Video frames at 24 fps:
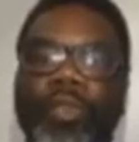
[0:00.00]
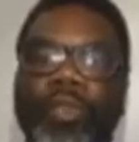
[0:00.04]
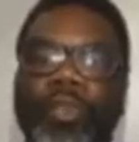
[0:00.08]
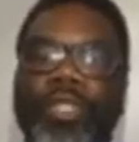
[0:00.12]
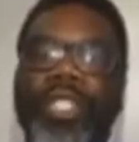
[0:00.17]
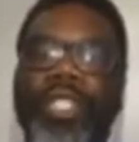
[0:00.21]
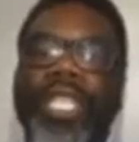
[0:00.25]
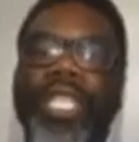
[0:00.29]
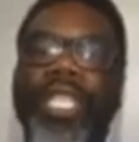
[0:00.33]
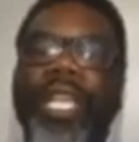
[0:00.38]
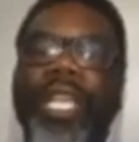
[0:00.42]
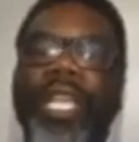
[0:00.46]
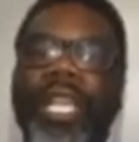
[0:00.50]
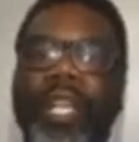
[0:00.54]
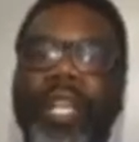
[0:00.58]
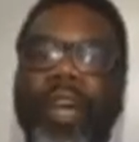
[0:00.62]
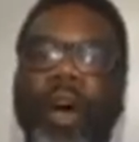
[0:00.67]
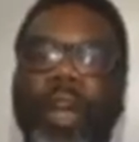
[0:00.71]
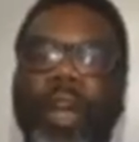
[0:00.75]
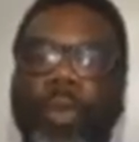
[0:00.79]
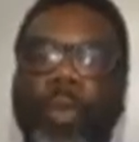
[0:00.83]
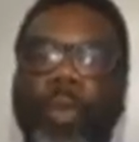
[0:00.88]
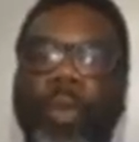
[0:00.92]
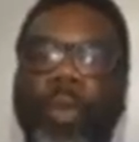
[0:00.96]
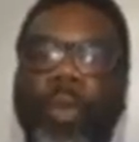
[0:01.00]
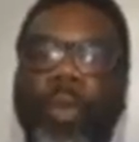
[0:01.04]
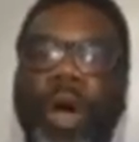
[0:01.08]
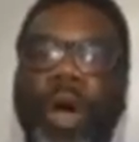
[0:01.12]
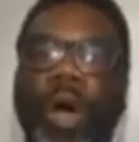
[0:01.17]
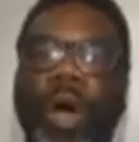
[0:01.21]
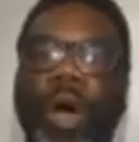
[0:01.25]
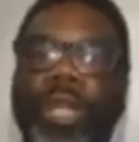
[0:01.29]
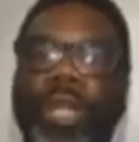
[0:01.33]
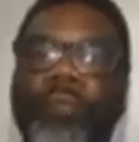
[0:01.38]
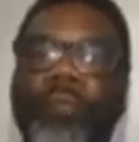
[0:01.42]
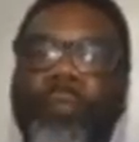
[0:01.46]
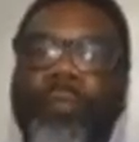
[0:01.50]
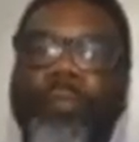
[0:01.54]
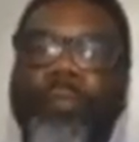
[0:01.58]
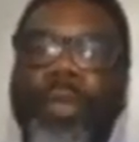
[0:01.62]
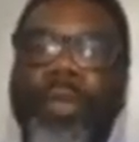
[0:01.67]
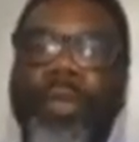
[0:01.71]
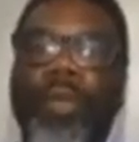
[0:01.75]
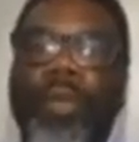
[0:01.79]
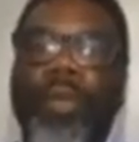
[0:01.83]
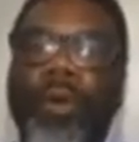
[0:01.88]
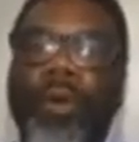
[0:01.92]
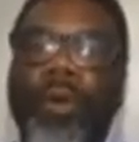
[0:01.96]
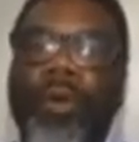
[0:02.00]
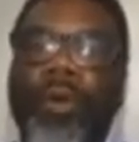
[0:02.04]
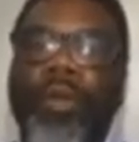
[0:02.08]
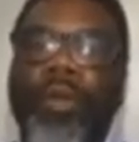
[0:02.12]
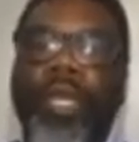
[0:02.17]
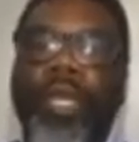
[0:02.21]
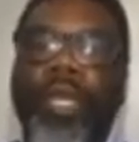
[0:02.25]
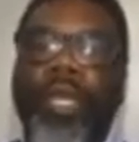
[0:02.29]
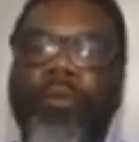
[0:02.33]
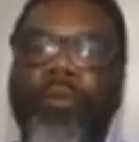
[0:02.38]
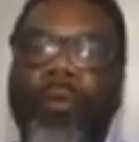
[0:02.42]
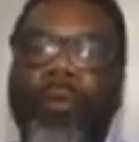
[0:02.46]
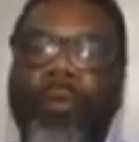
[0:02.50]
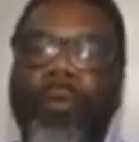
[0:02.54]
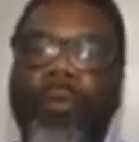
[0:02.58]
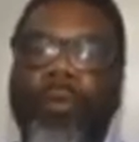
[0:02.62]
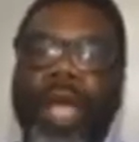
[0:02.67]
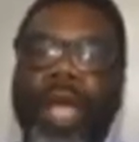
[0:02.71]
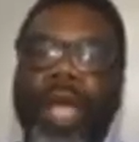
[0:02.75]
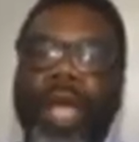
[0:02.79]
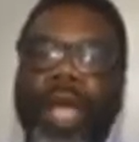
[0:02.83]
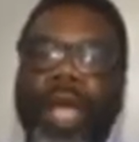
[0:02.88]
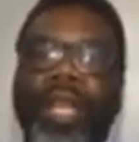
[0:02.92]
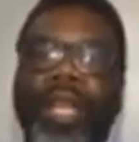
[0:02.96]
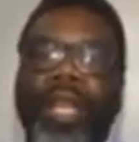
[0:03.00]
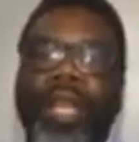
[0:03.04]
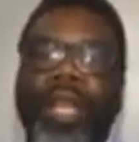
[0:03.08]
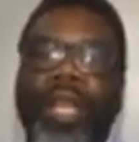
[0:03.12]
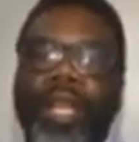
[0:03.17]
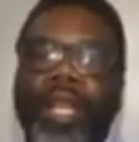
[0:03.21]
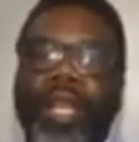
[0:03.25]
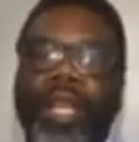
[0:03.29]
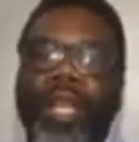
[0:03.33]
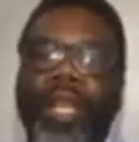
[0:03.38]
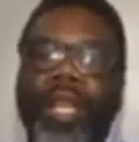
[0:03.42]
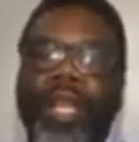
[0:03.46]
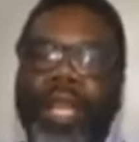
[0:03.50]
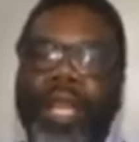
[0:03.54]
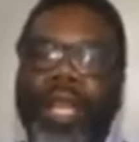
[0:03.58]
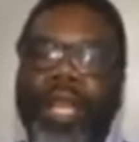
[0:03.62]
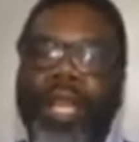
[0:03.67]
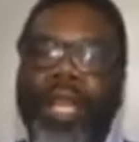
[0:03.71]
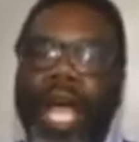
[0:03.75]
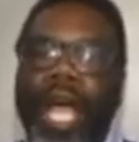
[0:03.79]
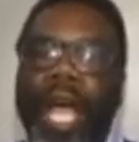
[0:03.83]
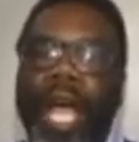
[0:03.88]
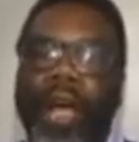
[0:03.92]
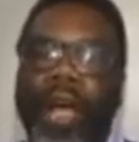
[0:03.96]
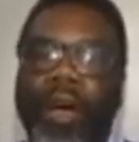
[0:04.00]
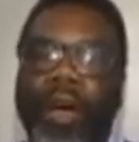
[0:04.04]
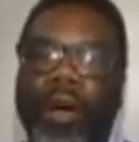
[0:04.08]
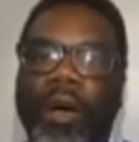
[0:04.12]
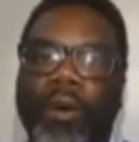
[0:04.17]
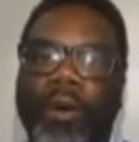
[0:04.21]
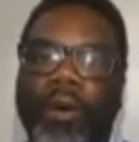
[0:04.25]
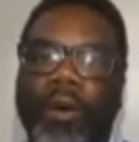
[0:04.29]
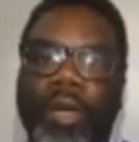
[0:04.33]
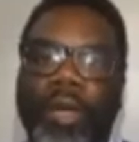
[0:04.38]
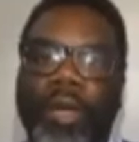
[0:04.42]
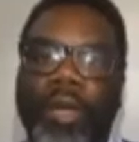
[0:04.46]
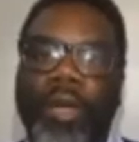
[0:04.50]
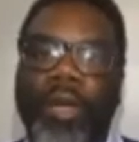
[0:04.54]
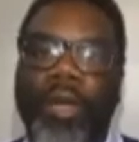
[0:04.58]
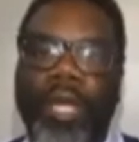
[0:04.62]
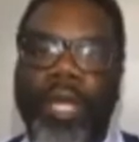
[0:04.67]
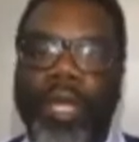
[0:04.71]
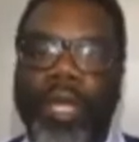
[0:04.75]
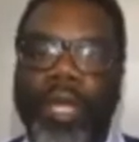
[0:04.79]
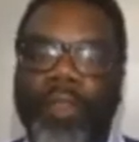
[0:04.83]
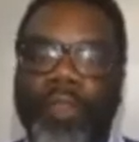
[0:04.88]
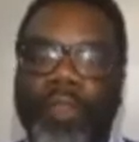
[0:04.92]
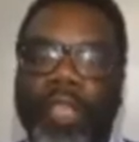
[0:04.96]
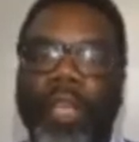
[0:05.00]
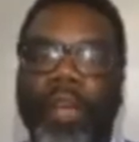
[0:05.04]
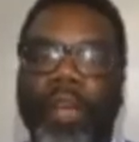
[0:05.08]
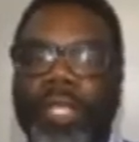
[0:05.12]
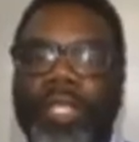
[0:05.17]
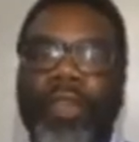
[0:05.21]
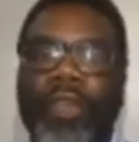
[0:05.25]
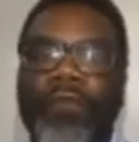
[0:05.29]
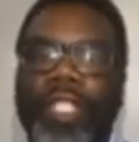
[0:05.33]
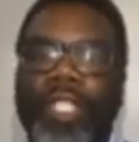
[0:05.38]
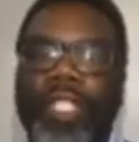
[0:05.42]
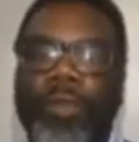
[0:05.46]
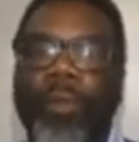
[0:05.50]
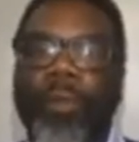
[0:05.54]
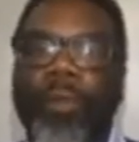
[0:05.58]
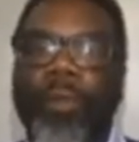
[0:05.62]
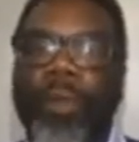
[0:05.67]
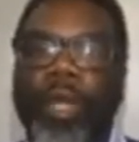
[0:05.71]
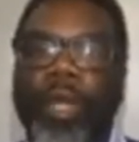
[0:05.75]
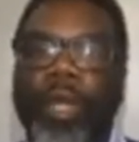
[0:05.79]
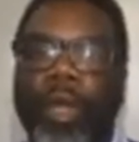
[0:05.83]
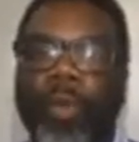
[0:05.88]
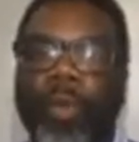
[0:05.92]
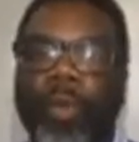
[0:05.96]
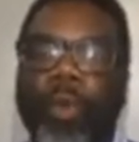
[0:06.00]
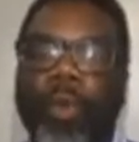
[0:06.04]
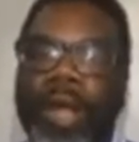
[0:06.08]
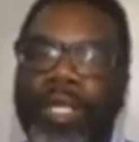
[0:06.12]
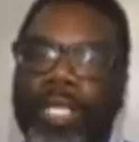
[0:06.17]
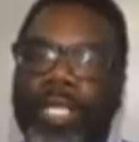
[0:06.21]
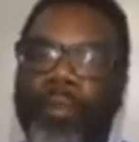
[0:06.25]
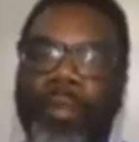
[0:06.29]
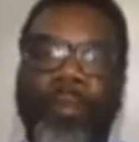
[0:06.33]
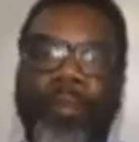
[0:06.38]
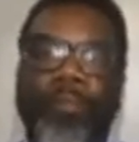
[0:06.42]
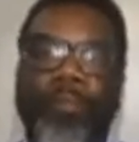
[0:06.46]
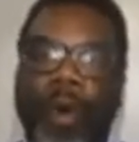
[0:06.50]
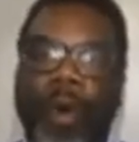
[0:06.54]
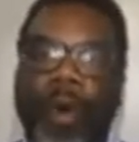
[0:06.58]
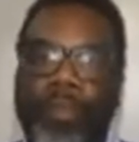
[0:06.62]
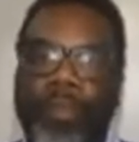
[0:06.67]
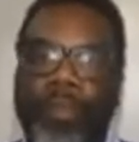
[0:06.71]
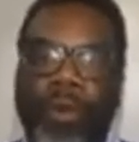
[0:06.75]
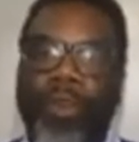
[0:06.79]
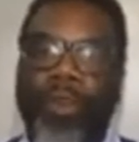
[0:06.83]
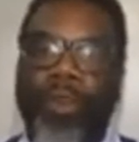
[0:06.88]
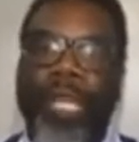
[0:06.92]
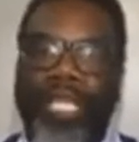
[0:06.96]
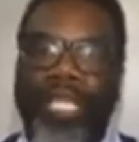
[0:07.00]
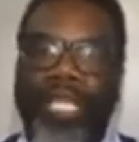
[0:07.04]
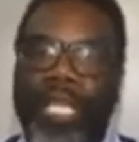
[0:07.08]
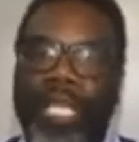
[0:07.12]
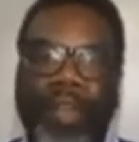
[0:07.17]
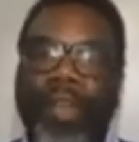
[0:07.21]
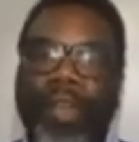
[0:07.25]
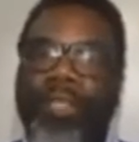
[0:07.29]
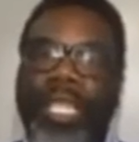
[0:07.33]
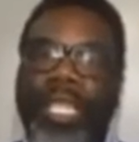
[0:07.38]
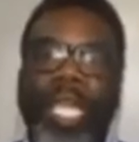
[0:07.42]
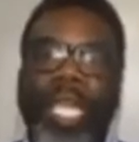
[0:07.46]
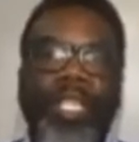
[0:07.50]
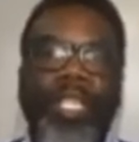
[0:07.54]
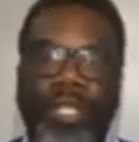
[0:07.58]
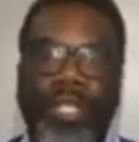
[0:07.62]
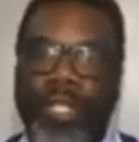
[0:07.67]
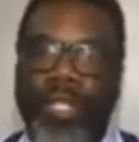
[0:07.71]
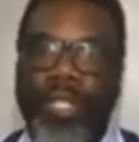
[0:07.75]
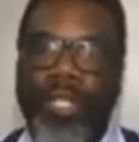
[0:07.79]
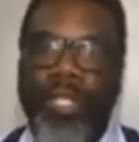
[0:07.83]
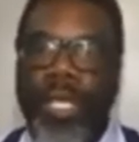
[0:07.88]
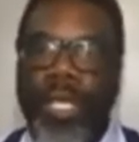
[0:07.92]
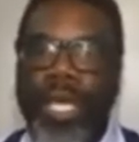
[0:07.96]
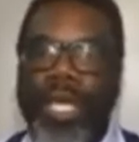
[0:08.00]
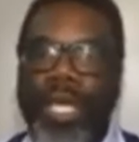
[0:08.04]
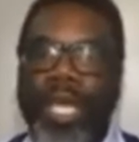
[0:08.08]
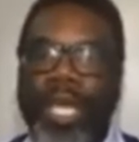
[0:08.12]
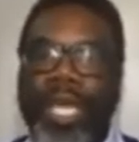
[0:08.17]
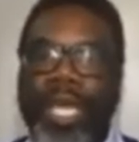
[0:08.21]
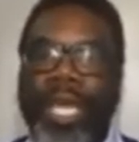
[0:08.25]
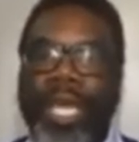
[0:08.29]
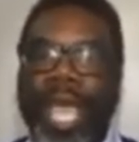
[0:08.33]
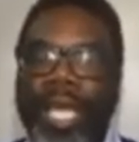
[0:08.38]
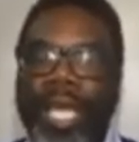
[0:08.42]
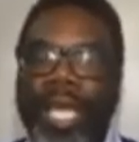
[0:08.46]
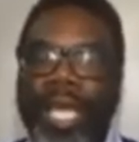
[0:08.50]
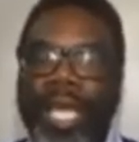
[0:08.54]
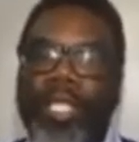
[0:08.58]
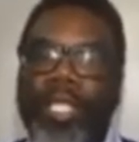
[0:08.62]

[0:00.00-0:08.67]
sitting on $1 billion right now. The urgency of this moment requires something bold, progressive, and audacious. You can't continue to